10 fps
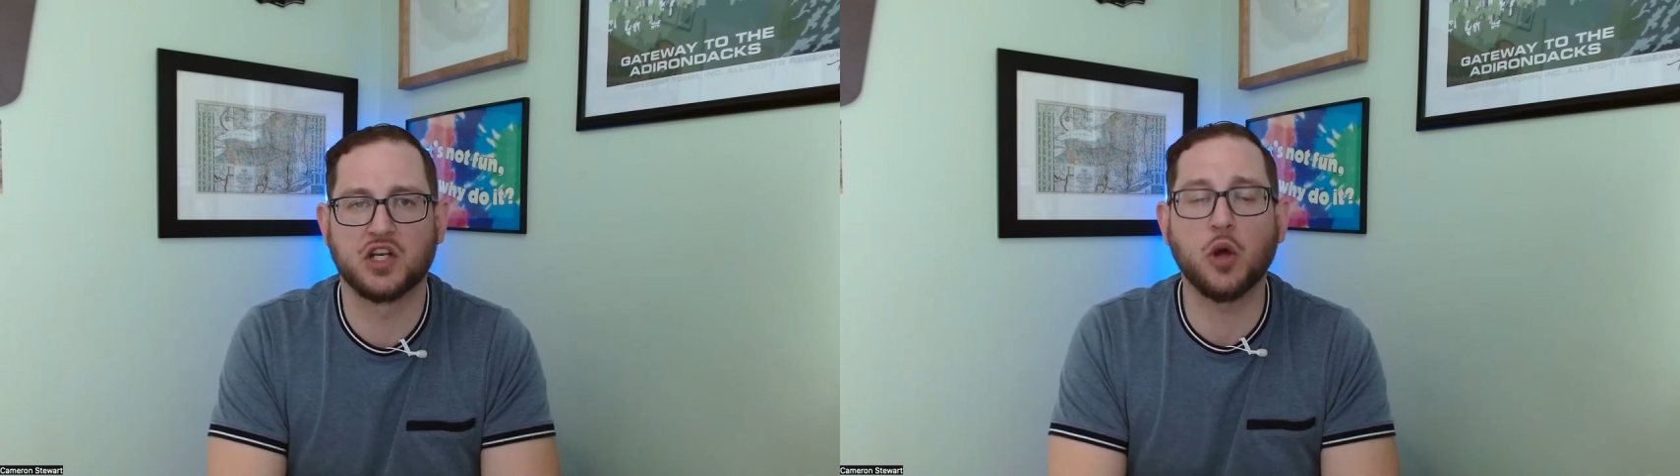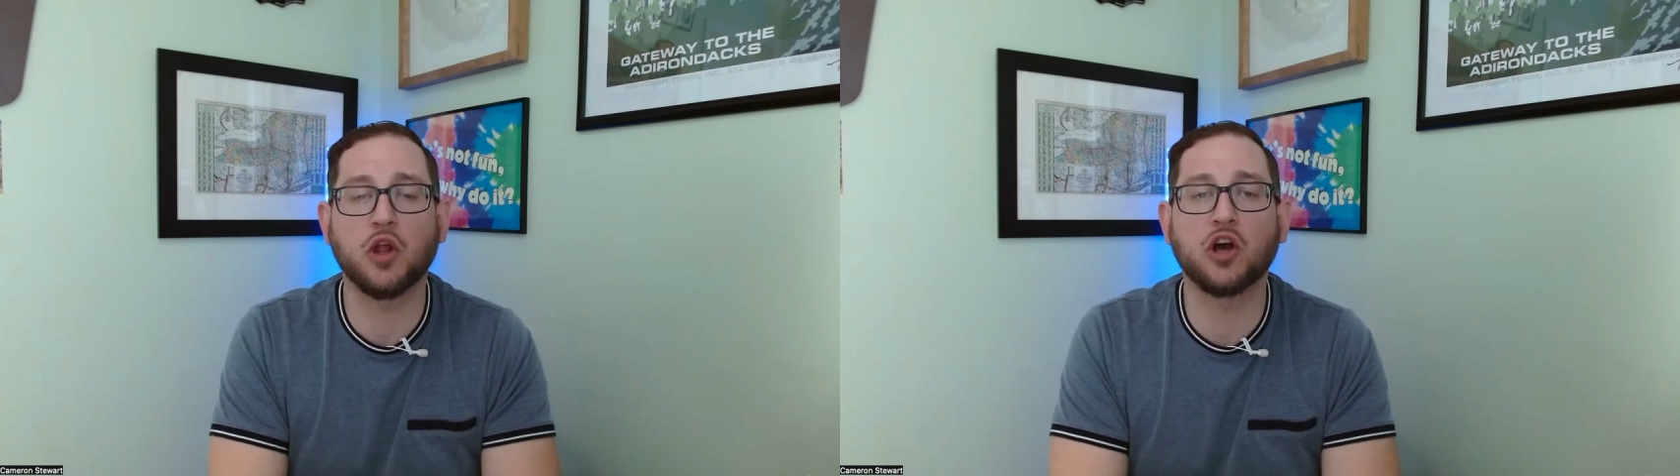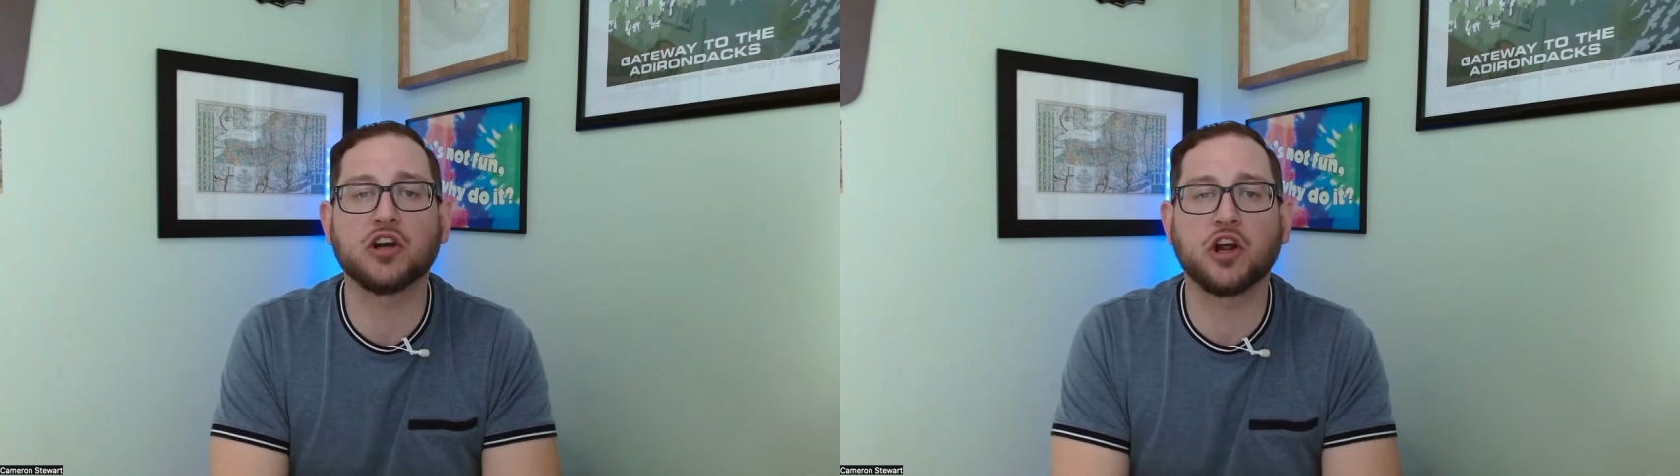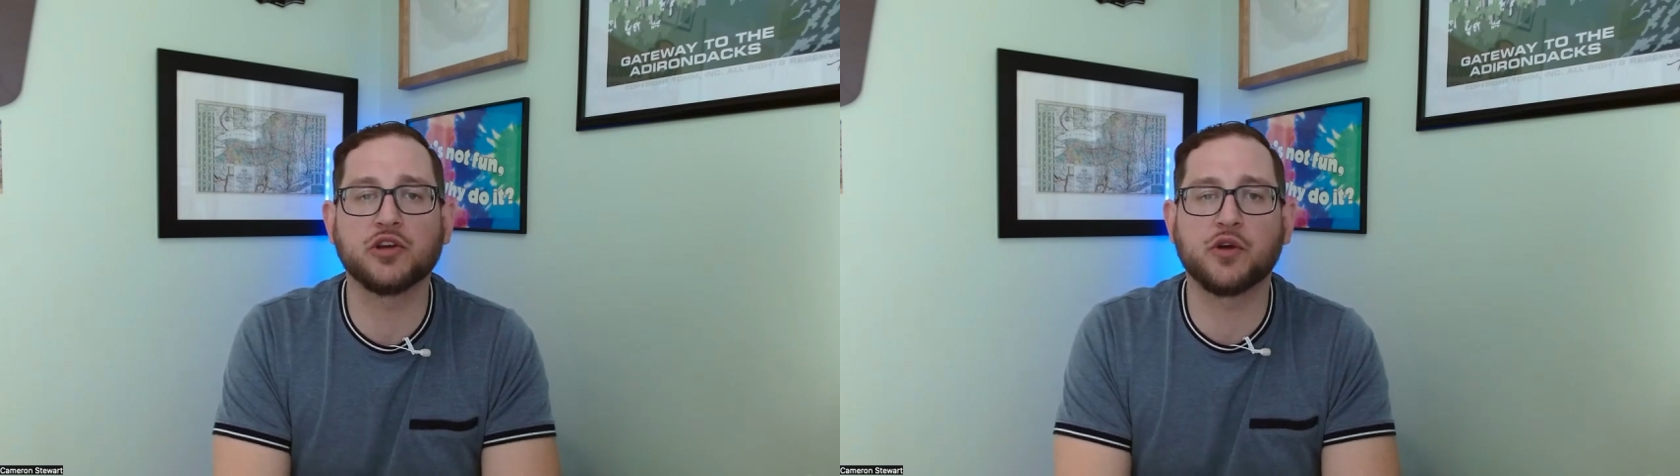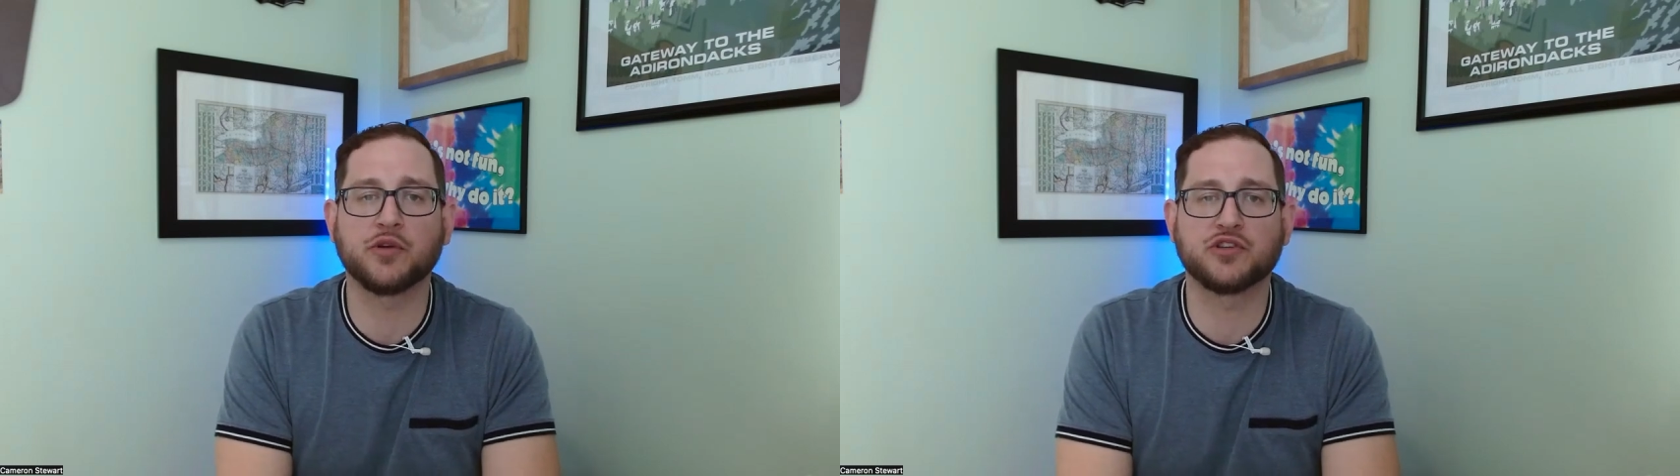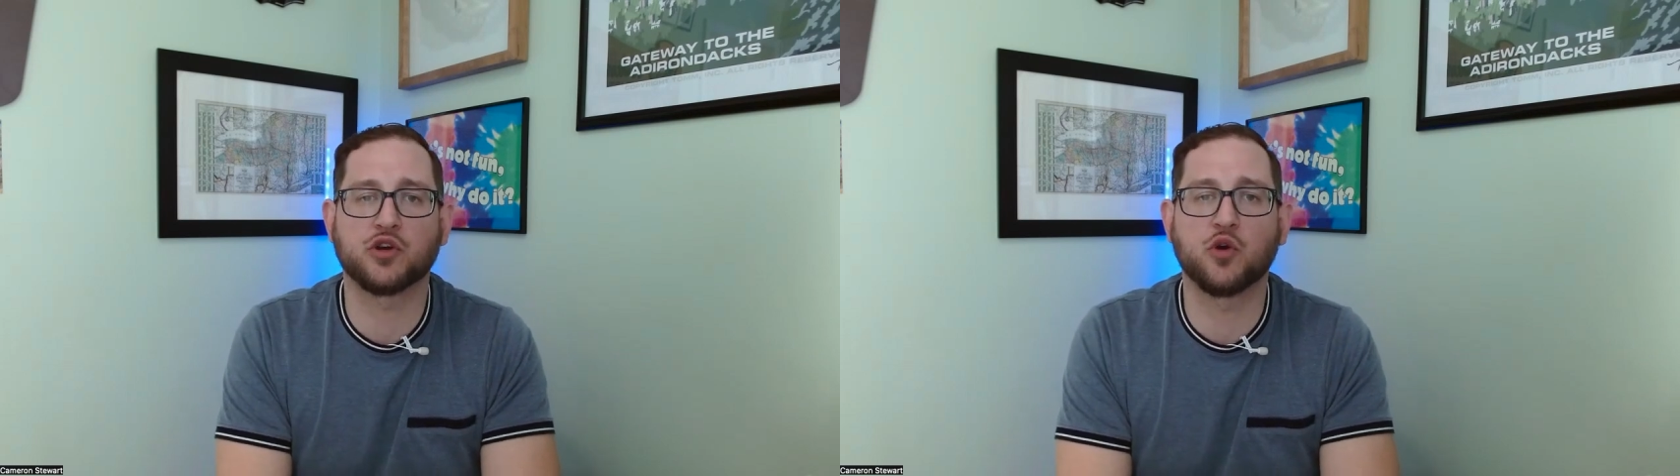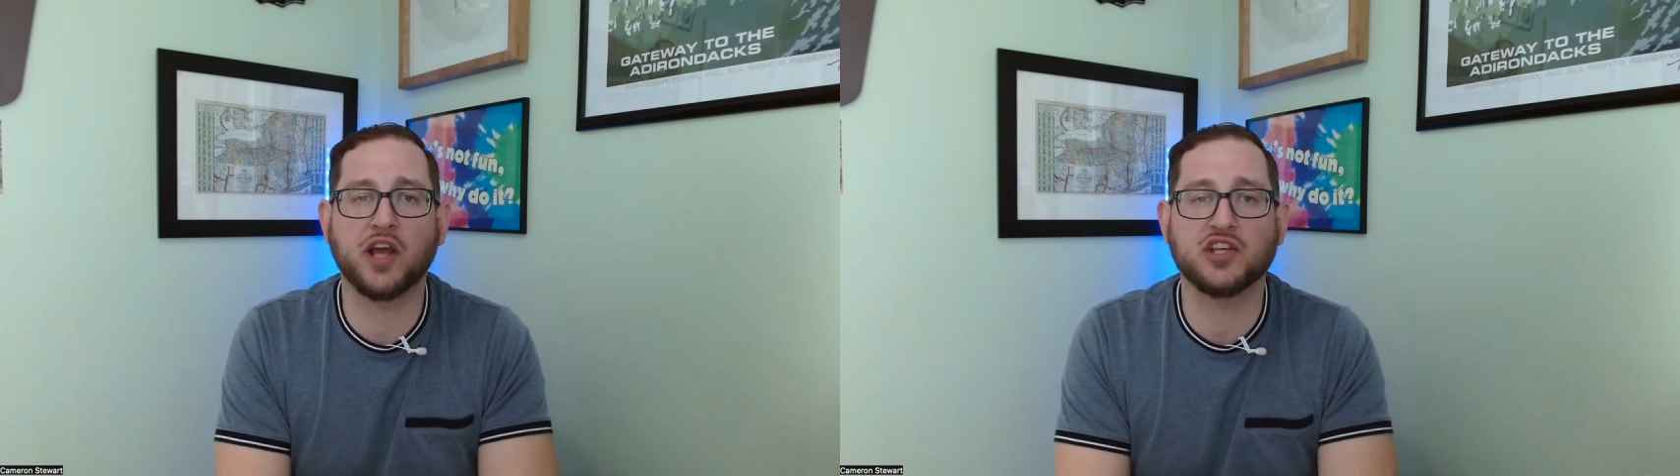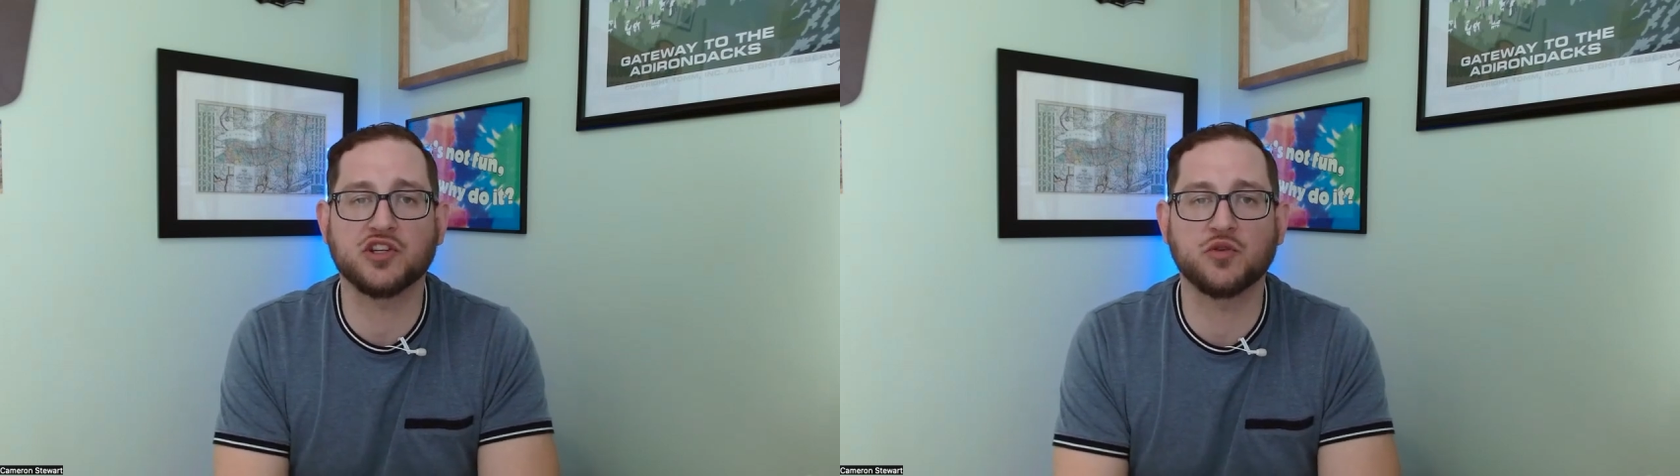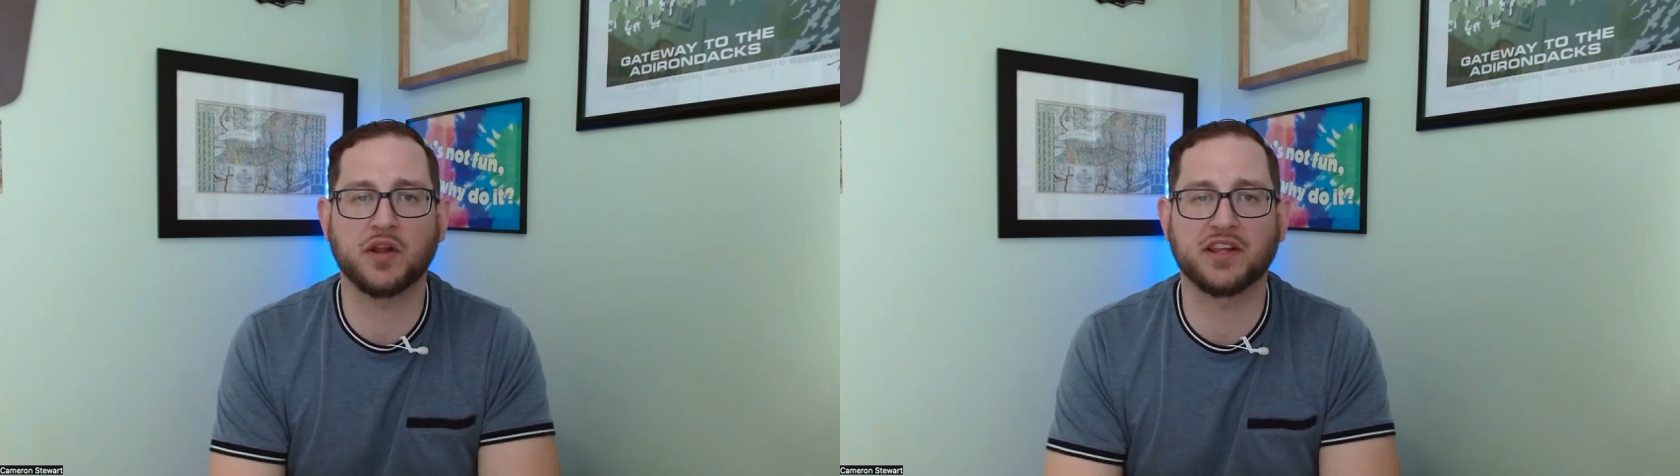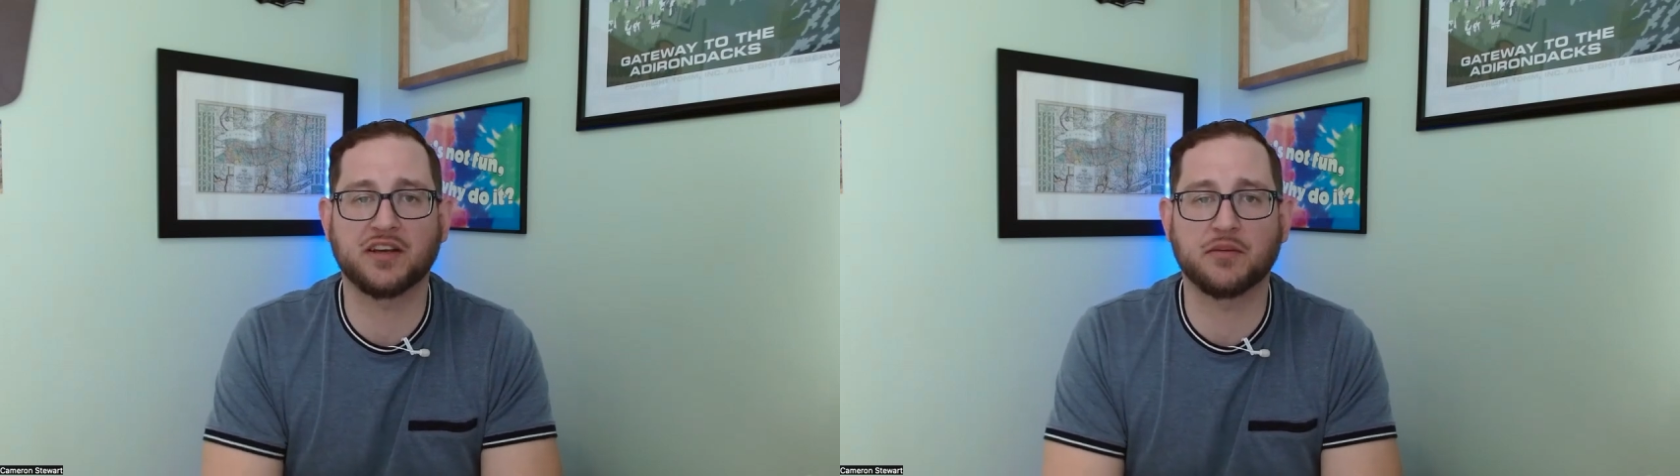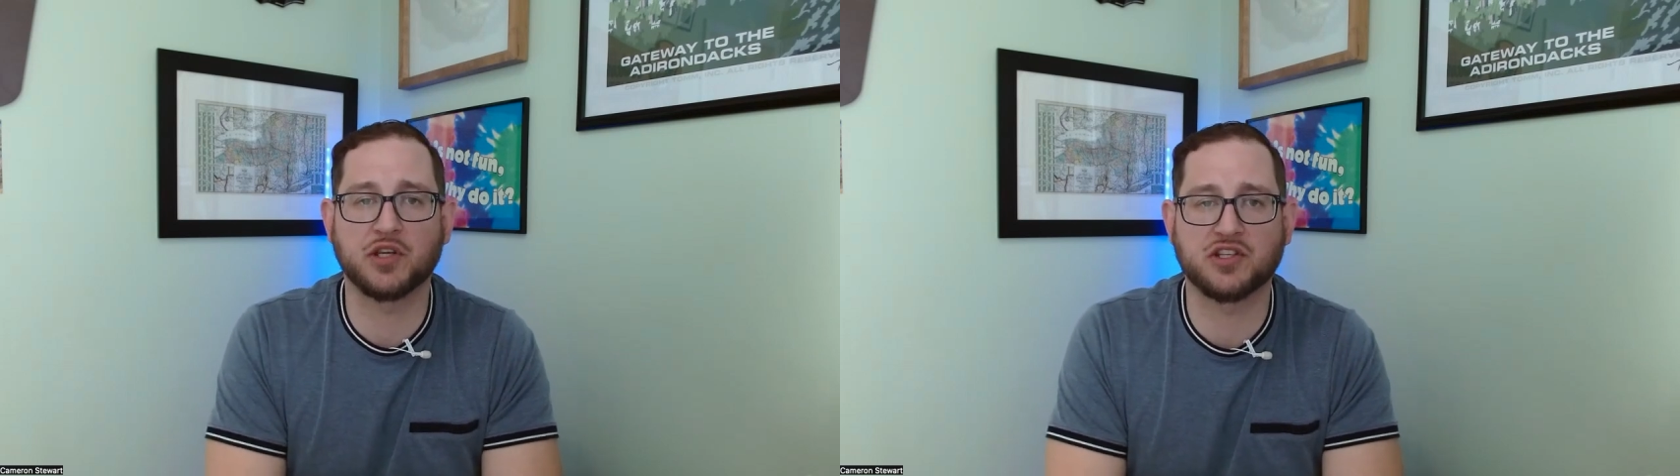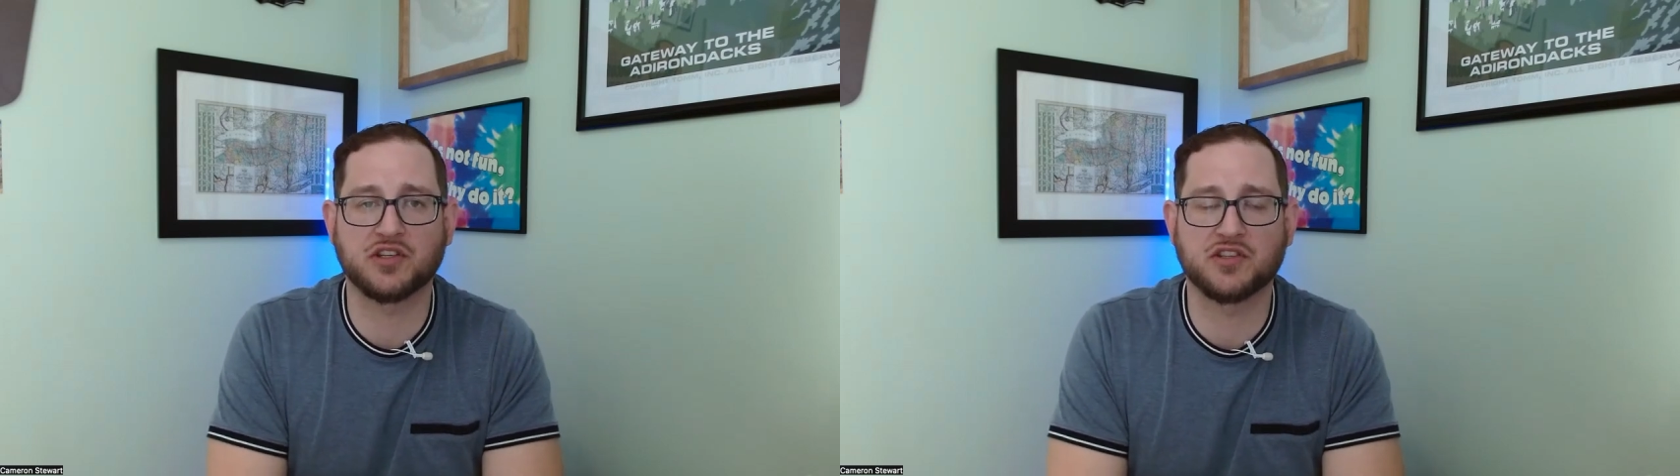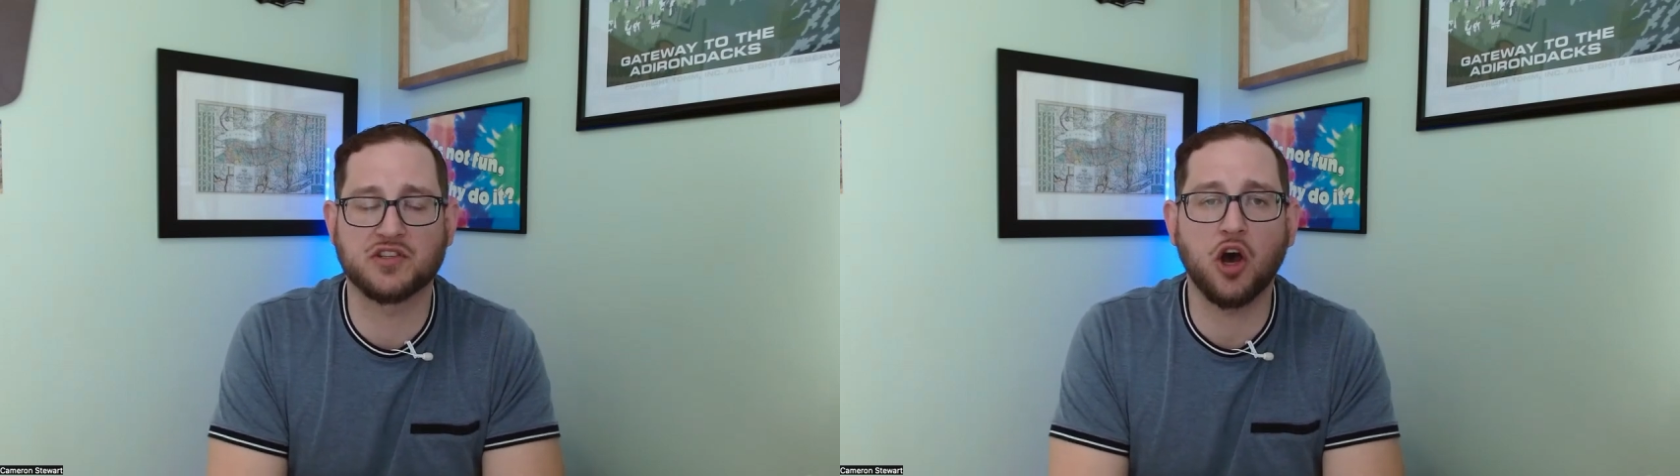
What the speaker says: No longer are you going to question what the commissions